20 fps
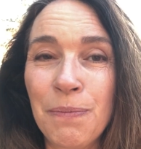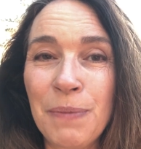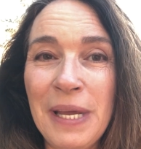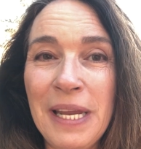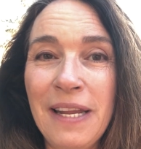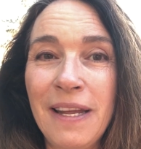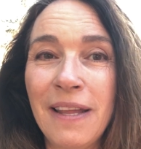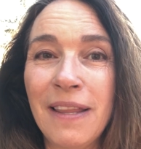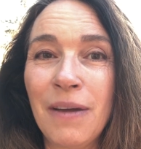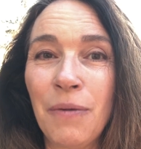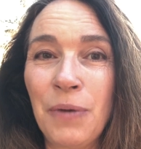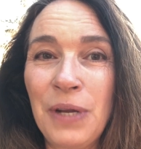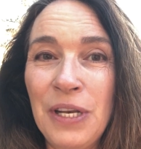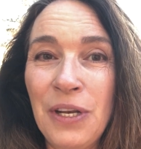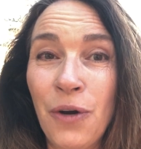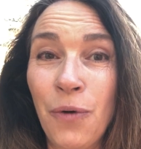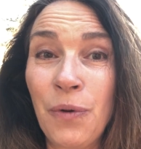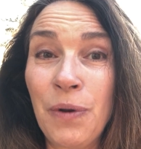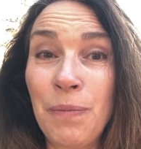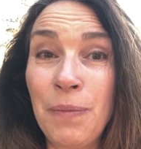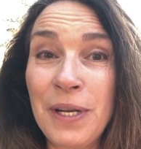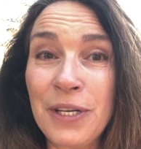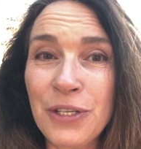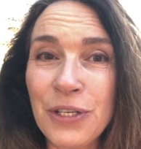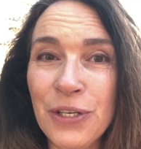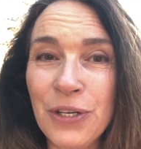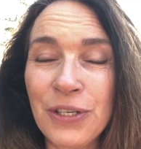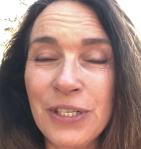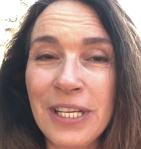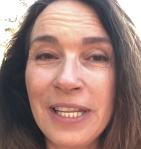media that we know would
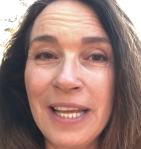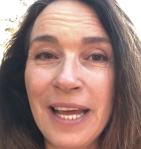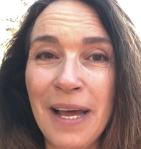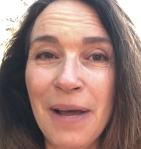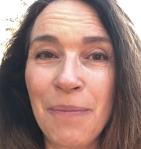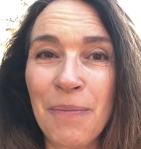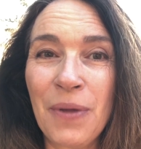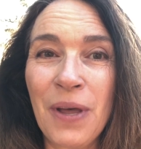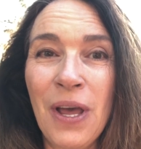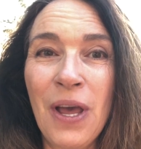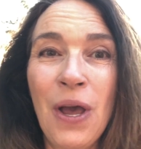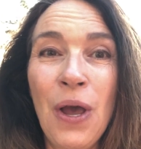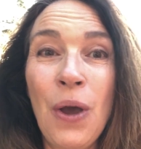minister to them,